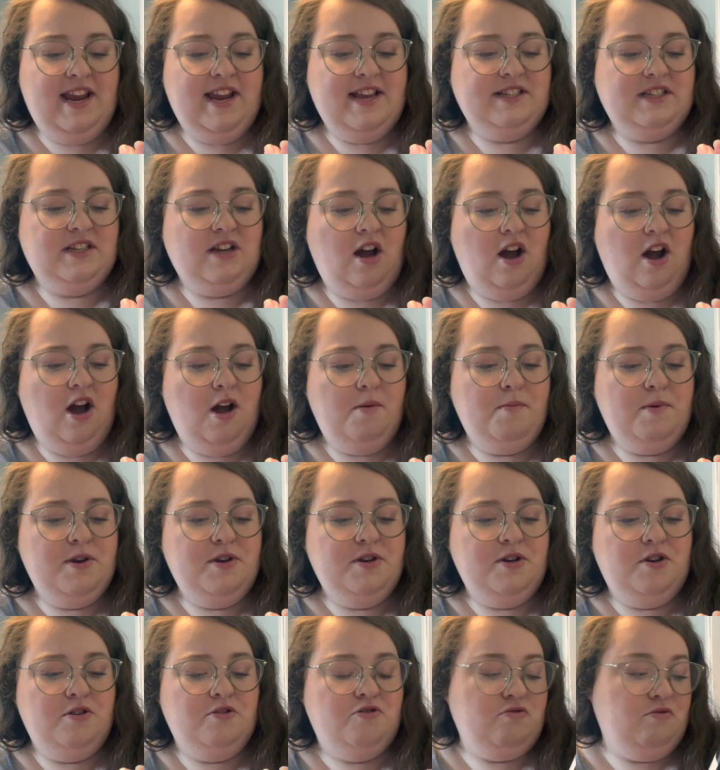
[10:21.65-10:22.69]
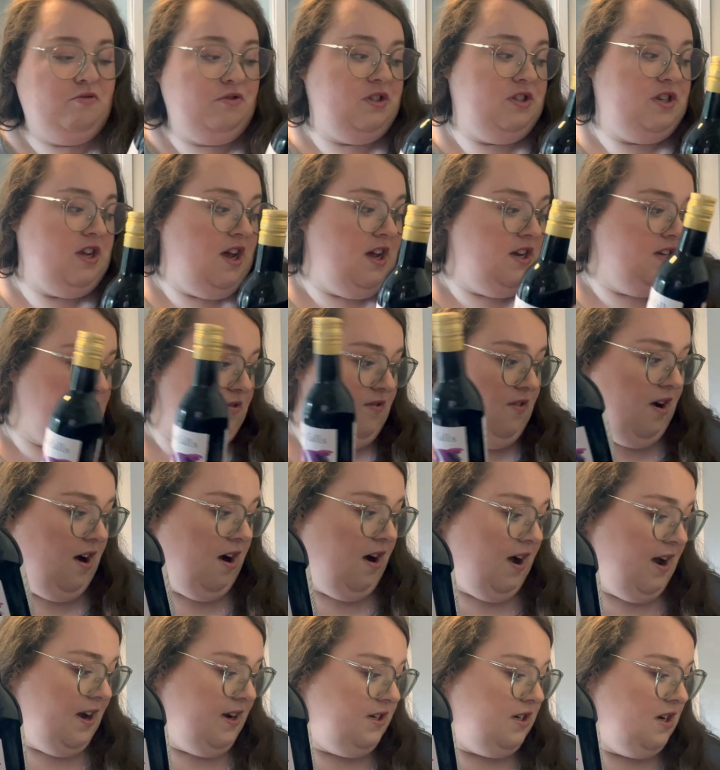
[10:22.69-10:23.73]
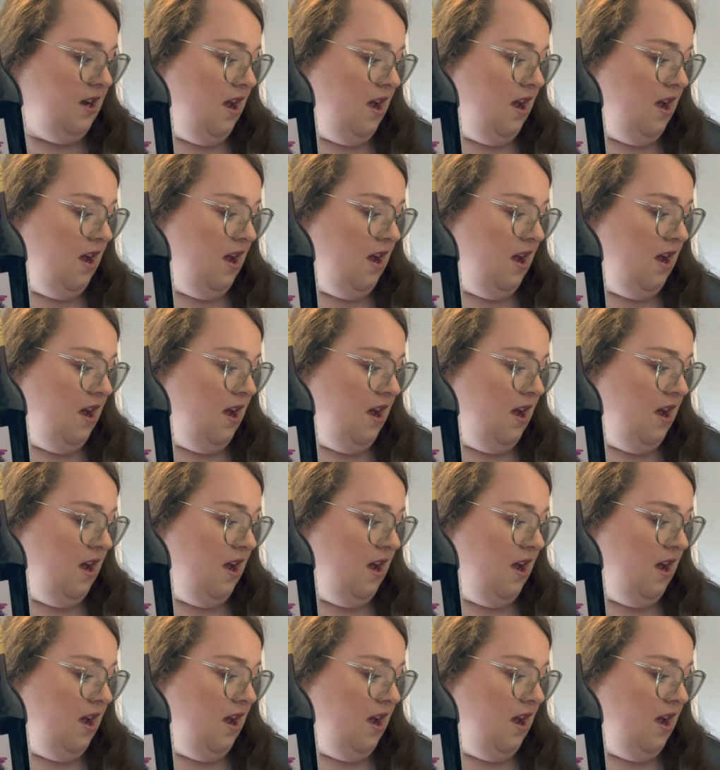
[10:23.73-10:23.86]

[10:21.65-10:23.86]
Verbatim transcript: It's carbon neutral certified.